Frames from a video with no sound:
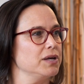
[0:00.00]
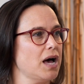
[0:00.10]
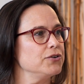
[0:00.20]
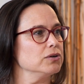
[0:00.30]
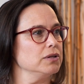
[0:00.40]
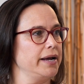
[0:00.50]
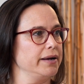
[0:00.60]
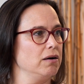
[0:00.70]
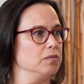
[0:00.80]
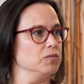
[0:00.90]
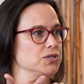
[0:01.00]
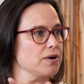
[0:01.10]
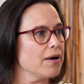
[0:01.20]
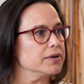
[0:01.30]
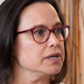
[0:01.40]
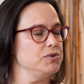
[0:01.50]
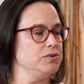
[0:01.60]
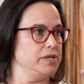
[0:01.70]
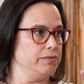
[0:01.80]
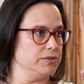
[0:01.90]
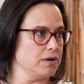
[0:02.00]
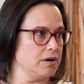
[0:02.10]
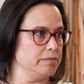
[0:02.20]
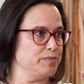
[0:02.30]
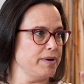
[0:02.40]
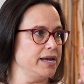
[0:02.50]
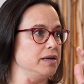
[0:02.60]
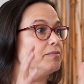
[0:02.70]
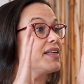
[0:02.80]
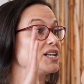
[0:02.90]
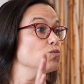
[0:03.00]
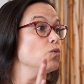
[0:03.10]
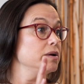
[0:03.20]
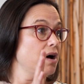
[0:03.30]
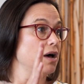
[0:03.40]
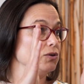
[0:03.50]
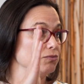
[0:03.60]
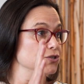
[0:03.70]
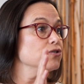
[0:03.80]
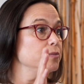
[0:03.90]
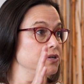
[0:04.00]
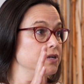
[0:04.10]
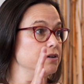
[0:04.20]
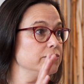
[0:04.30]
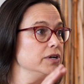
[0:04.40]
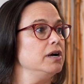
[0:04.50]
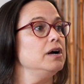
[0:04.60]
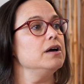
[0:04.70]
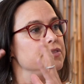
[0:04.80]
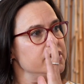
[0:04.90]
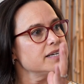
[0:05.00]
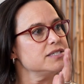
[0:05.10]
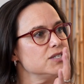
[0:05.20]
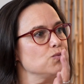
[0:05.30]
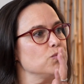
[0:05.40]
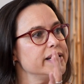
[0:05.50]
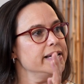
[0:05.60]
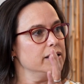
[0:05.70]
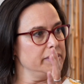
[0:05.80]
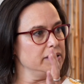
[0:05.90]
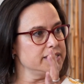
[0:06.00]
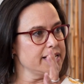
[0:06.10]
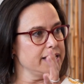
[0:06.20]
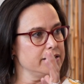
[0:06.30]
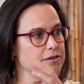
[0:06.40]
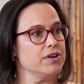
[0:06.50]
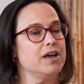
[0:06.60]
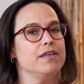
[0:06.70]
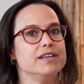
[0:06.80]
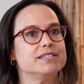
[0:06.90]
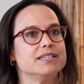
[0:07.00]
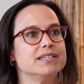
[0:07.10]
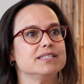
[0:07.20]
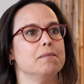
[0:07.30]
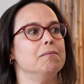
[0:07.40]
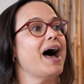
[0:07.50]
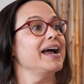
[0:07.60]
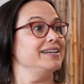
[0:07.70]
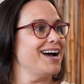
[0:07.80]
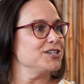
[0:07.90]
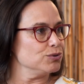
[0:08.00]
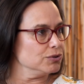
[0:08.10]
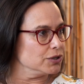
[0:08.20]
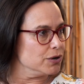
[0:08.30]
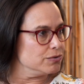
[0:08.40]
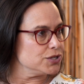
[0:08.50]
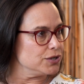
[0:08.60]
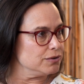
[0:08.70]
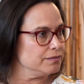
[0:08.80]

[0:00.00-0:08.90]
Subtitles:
the underlying harm was, or how the community was harmed by it. But that's one model, retributive. The next is rehabilitative. This is my natural go-to.